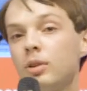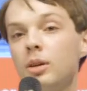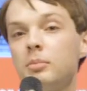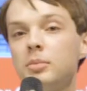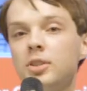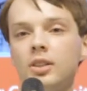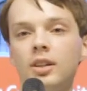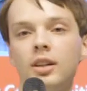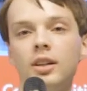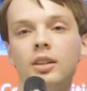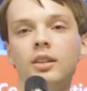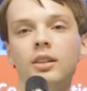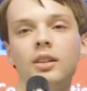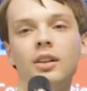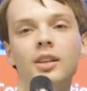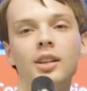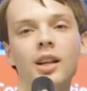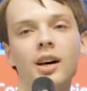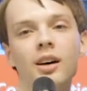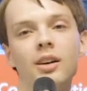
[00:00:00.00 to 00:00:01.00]
website,
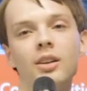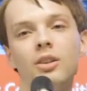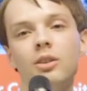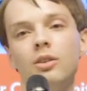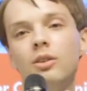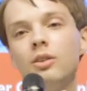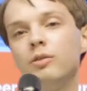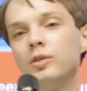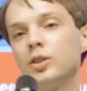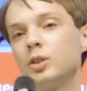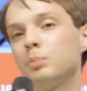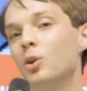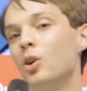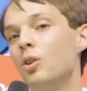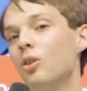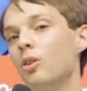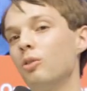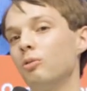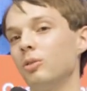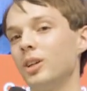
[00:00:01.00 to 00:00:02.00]
a lot of
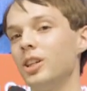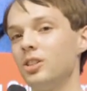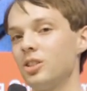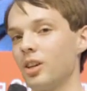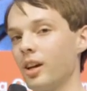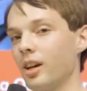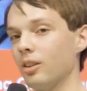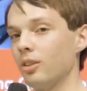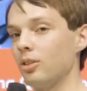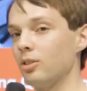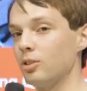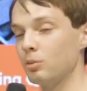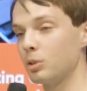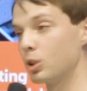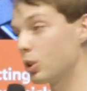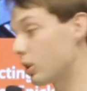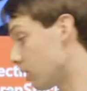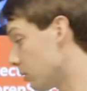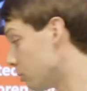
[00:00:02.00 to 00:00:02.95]
small retailers, which